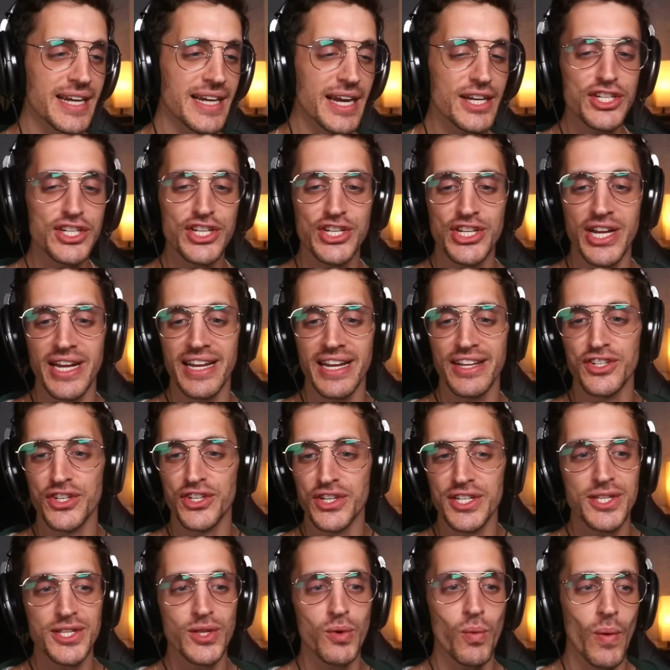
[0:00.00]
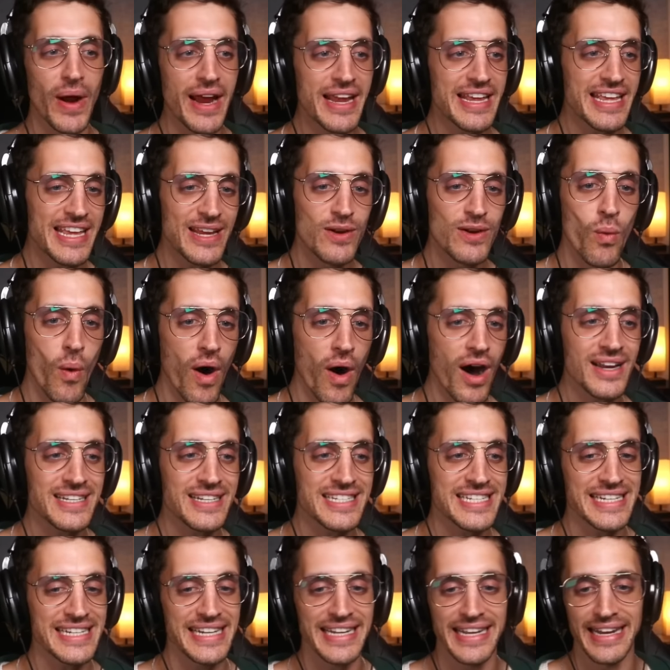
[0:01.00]
does shit just the way he
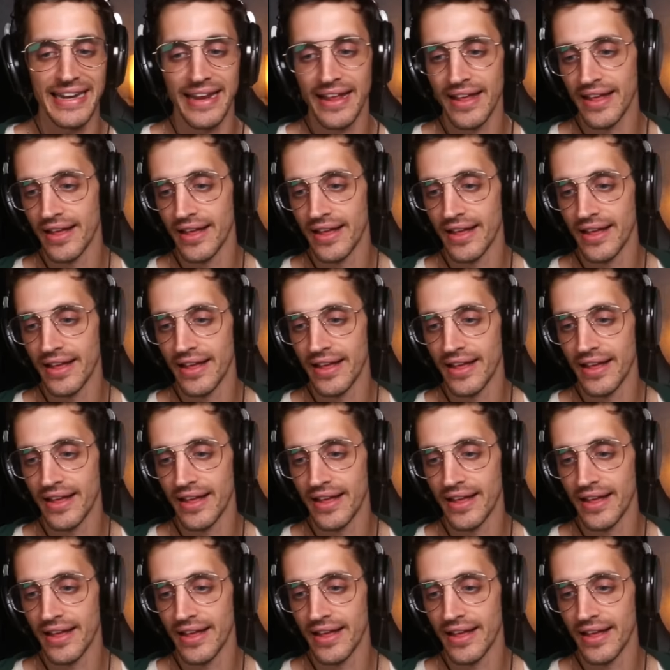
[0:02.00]
wants it.